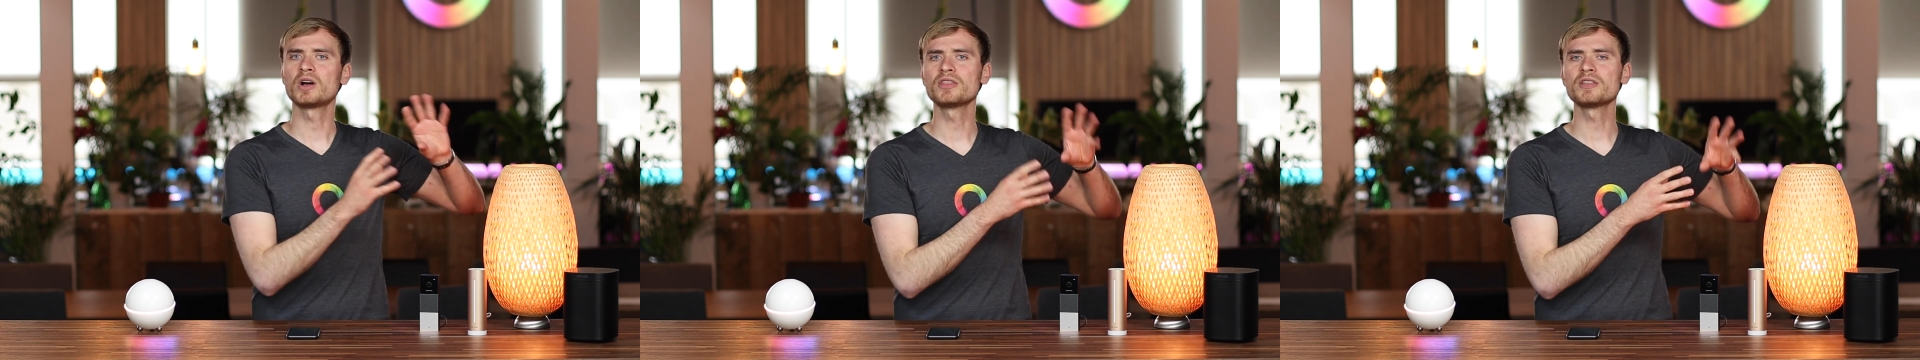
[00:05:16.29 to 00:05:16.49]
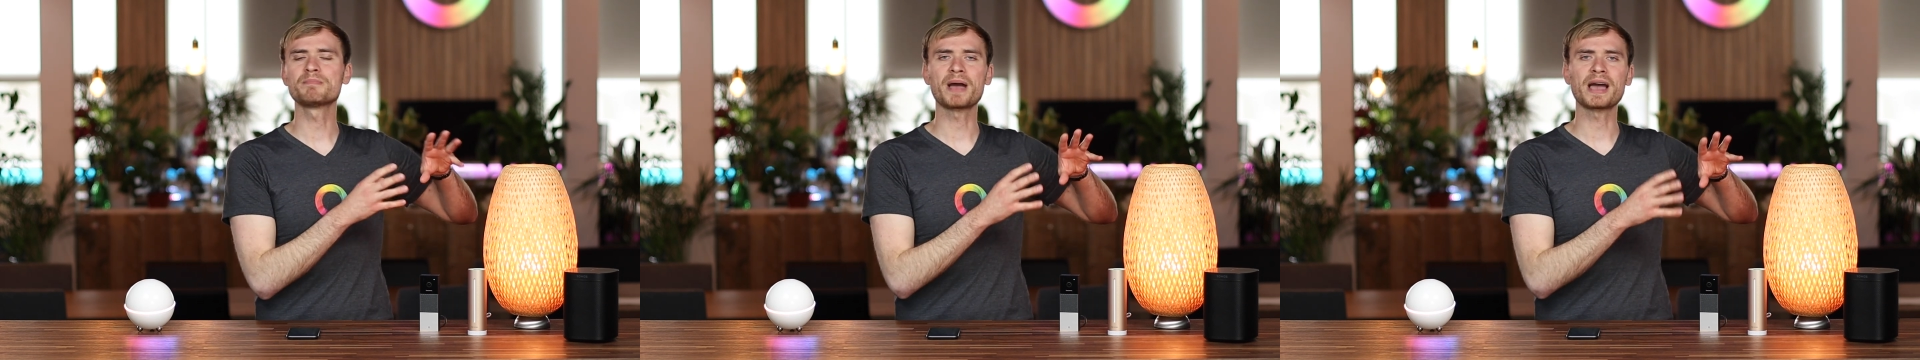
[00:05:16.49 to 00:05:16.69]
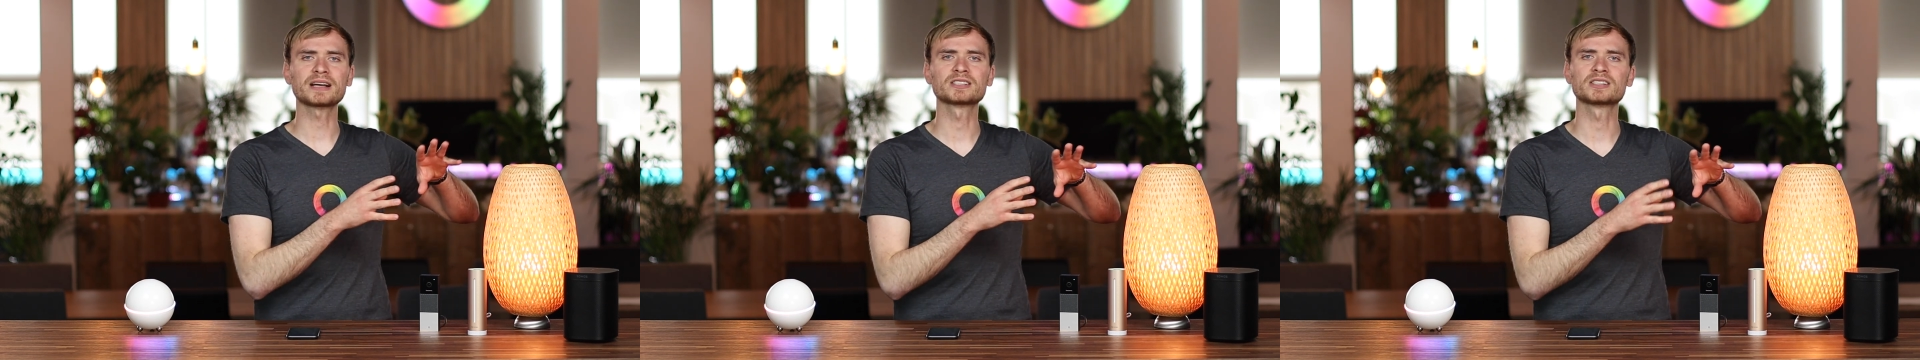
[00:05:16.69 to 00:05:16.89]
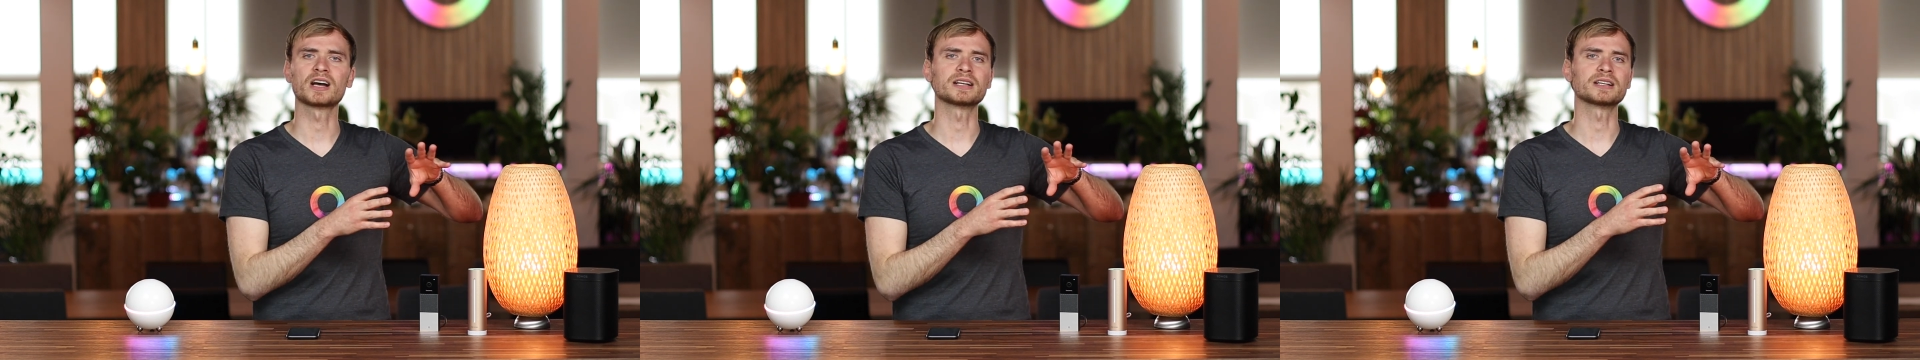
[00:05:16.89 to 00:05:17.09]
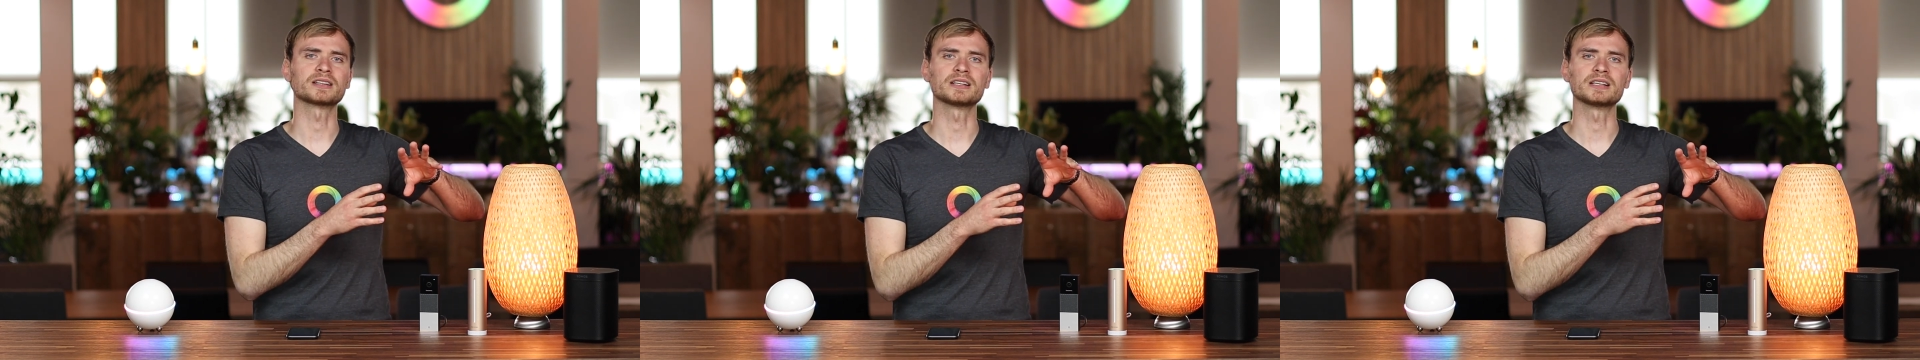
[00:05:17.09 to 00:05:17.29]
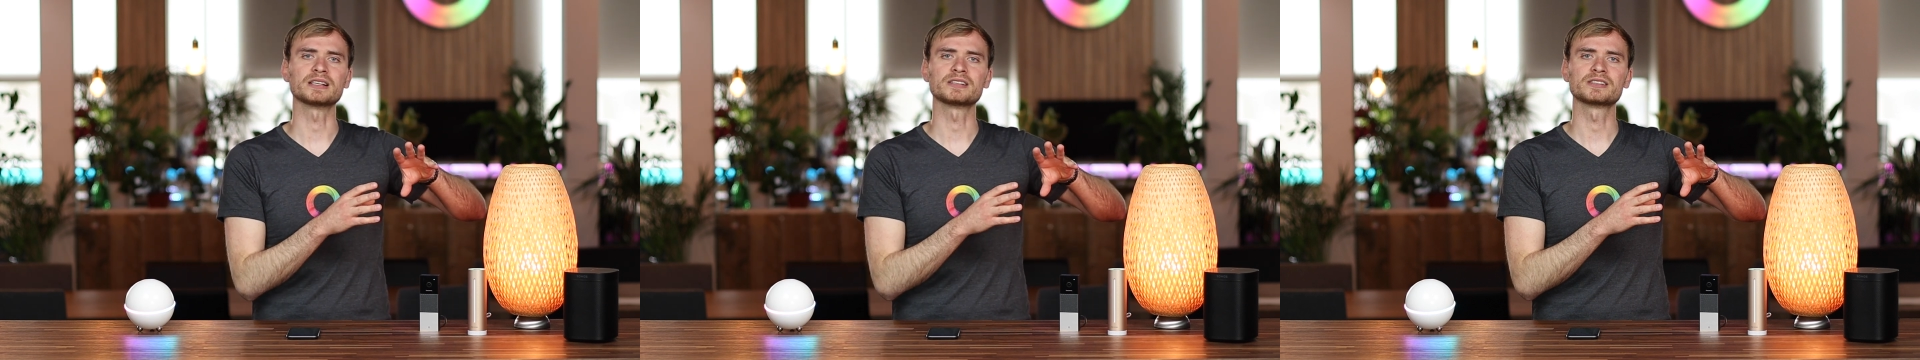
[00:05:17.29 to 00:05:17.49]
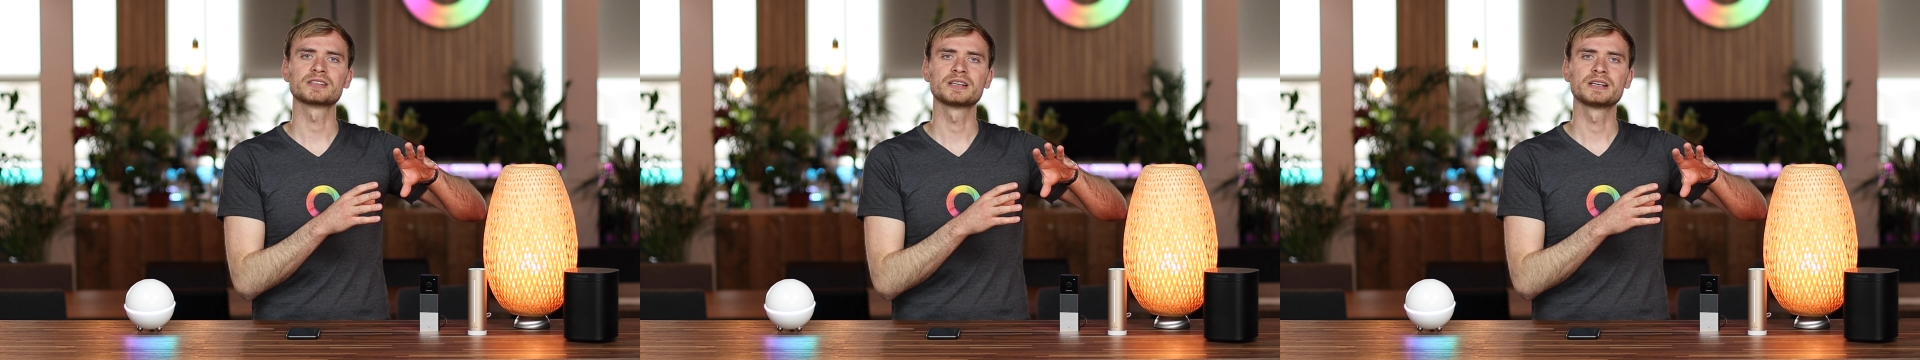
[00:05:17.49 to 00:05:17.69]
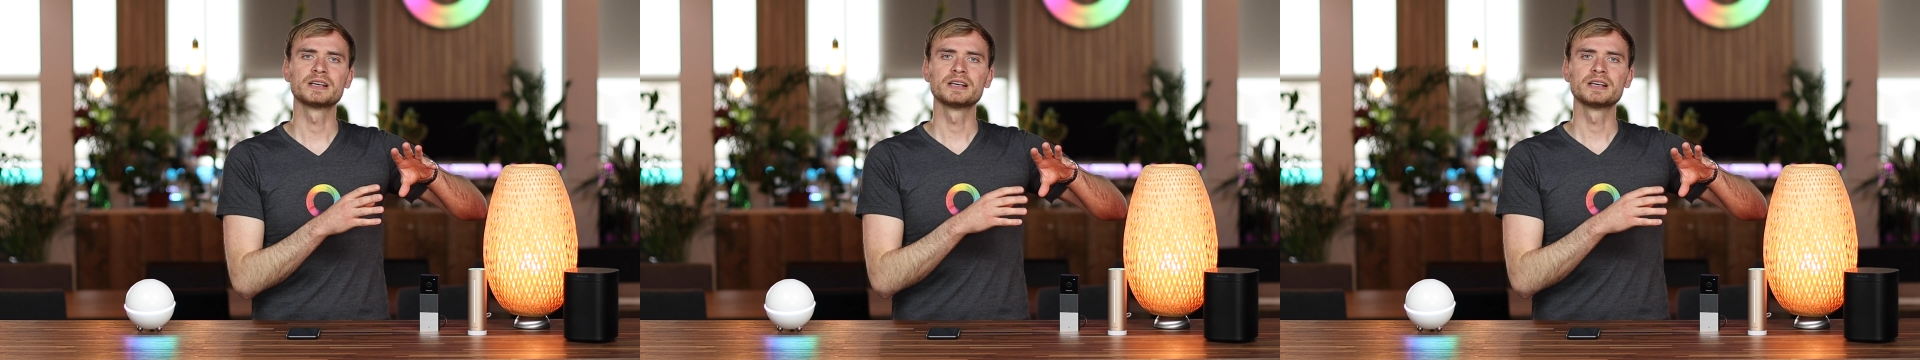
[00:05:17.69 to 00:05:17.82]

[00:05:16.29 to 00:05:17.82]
on the backside of things.